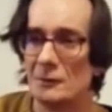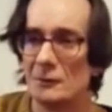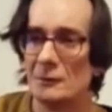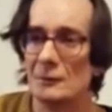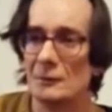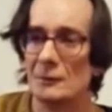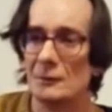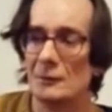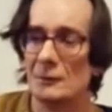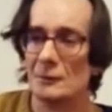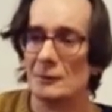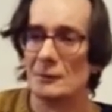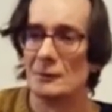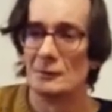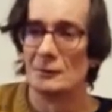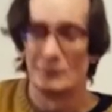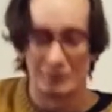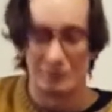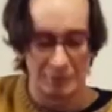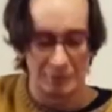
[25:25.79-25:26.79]

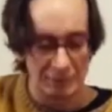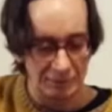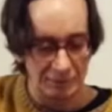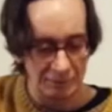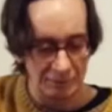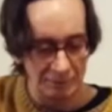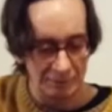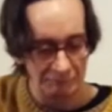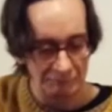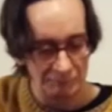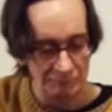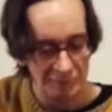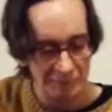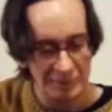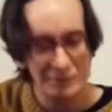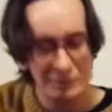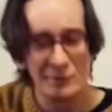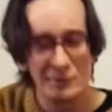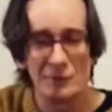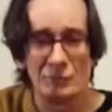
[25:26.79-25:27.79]
And so
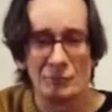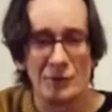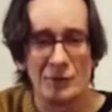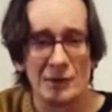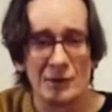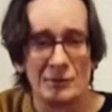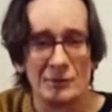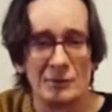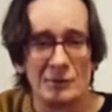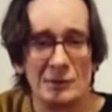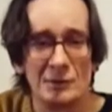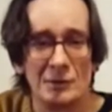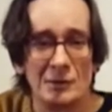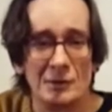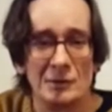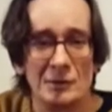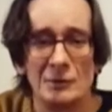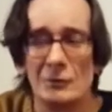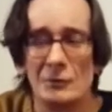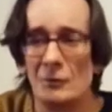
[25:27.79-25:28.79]
that's an effect I
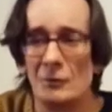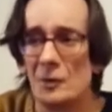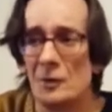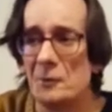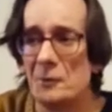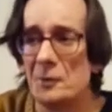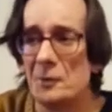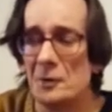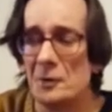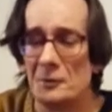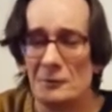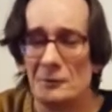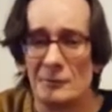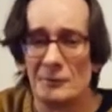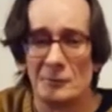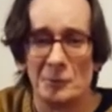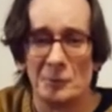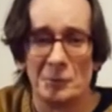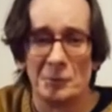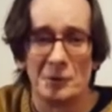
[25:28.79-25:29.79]
use quite a bit in
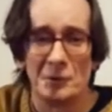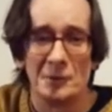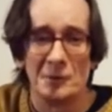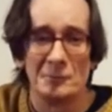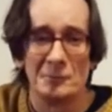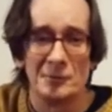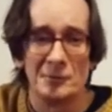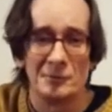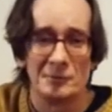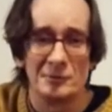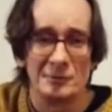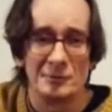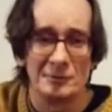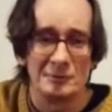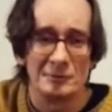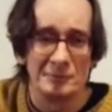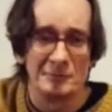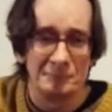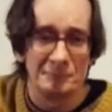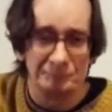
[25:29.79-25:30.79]
some of my
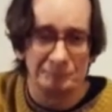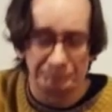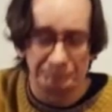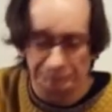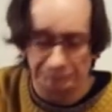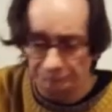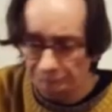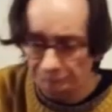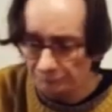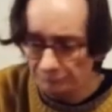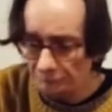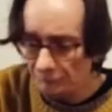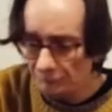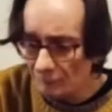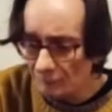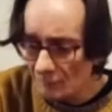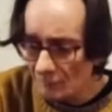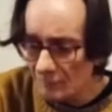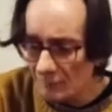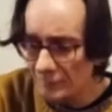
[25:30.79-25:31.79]
compositions.
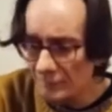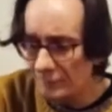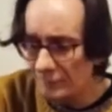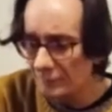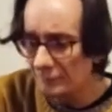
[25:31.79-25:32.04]
It's